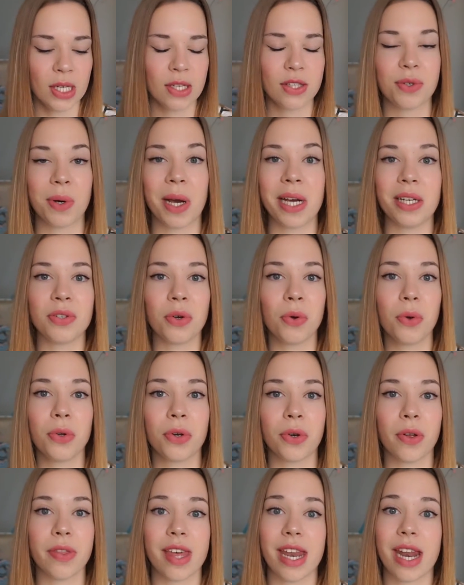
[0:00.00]
so I told
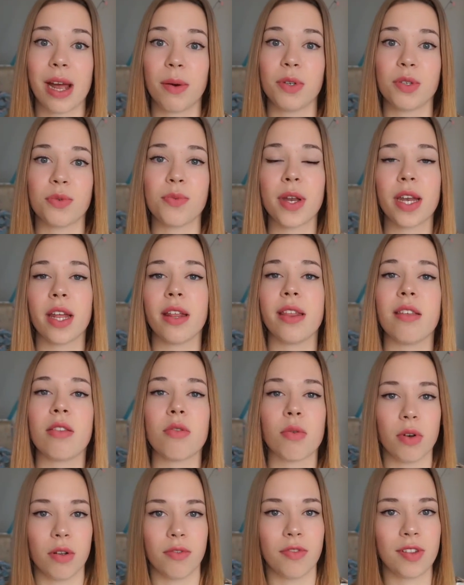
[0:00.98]
her that I was reading the
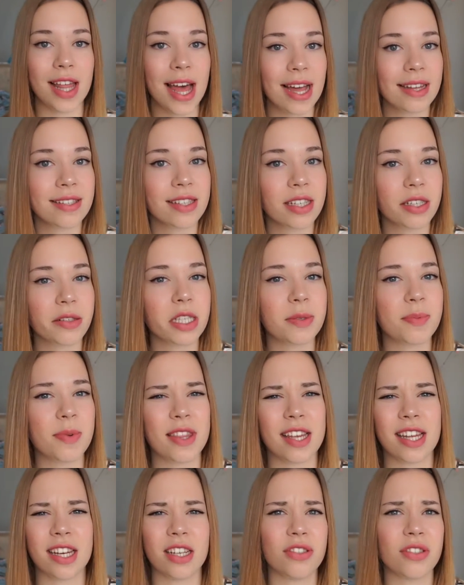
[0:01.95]
Throne of Glass series, but
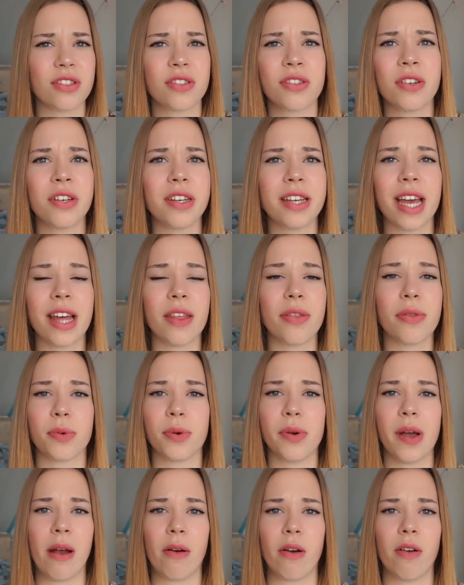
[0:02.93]
that I just couldn't get
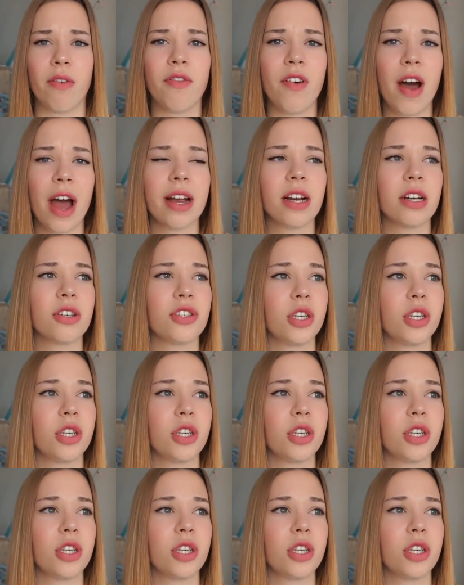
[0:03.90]
through Air of Fire.